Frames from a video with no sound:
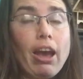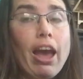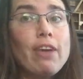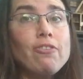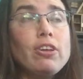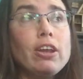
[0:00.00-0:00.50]

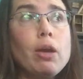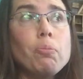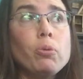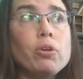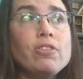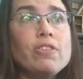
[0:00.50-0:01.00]
I've done
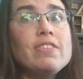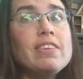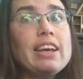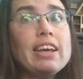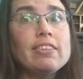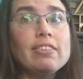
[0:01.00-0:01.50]
upwards of
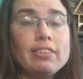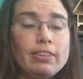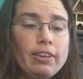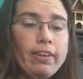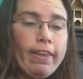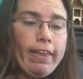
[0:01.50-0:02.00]
6.
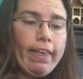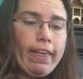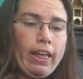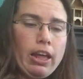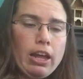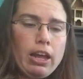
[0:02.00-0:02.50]

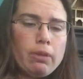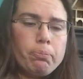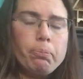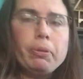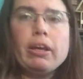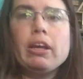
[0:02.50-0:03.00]

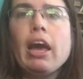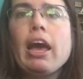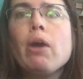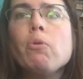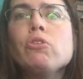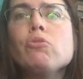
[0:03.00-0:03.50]
But I
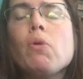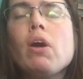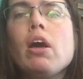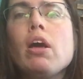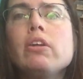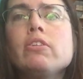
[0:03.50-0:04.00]
always
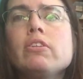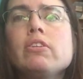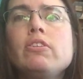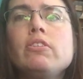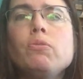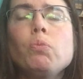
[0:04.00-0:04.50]
want,
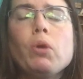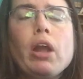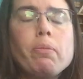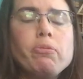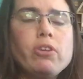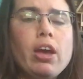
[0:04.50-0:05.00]
when
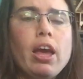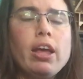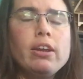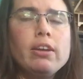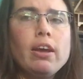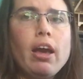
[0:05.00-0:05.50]
I'm
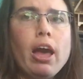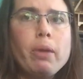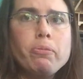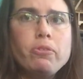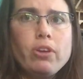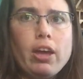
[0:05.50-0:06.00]
done,
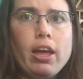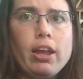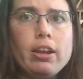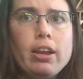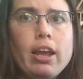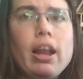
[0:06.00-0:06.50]

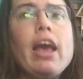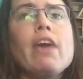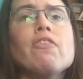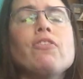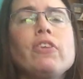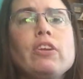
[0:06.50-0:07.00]
and I
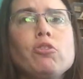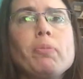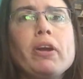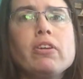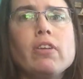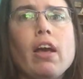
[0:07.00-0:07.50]
have a finished
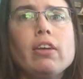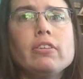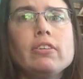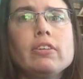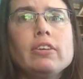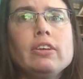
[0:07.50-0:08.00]
pair of socks.